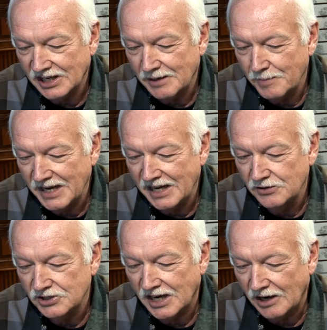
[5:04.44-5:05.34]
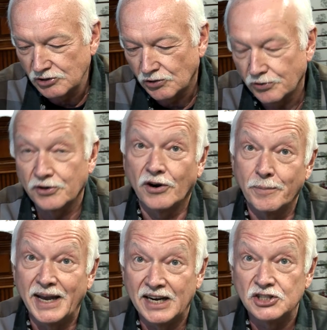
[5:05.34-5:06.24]
a man who's a householder or a
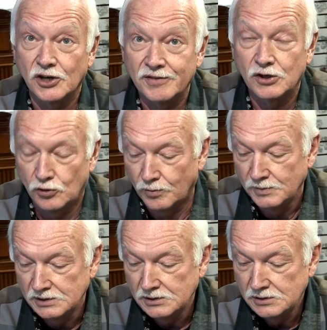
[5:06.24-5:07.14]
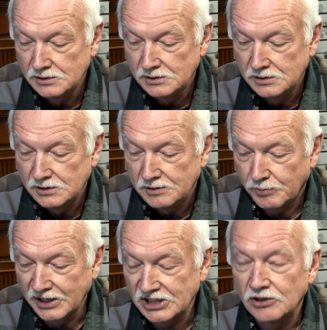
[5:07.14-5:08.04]
manager of a home,
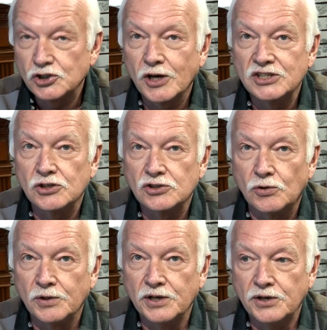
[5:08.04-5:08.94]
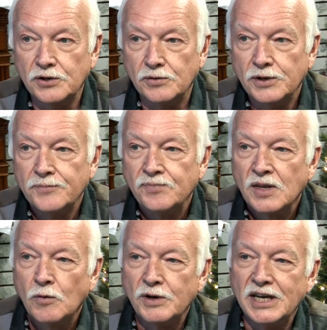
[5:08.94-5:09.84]
brings out treasures old and new.
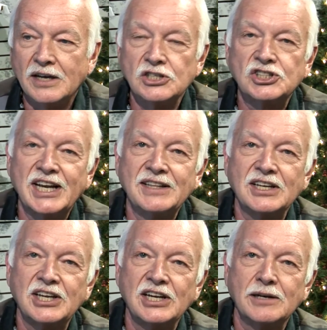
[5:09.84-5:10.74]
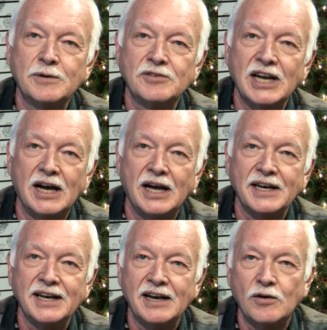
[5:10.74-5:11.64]
When you understand the kingdom of God
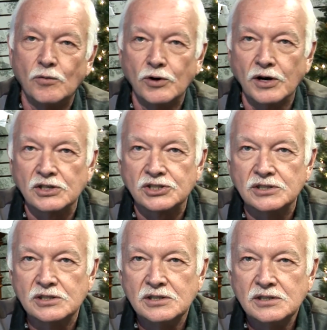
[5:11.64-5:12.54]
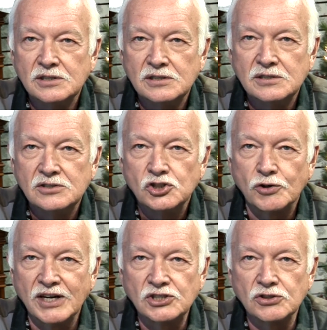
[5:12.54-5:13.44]
and how it works,
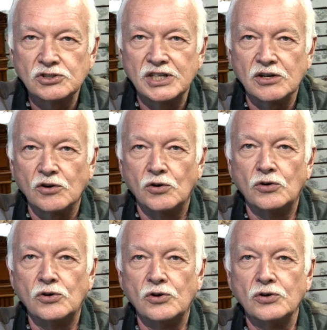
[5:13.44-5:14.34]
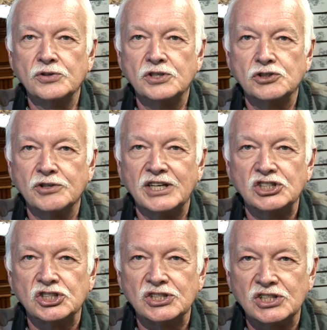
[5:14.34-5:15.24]
treasures that are old, the
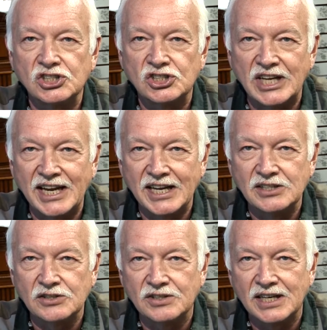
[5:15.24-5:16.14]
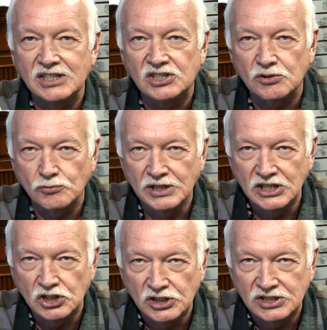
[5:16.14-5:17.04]
tradition, the standard things, the really
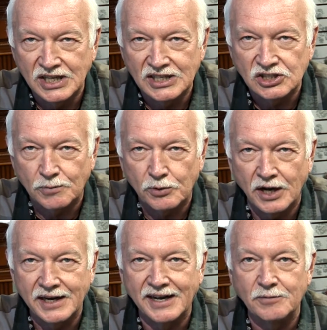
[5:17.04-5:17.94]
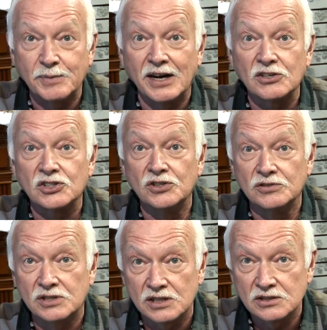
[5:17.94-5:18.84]
good things you're brought out, but also new
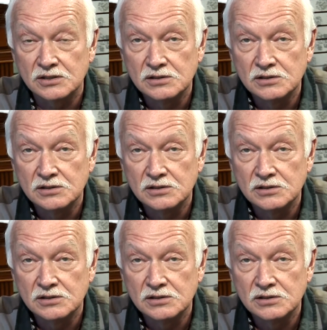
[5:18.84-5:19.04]
things.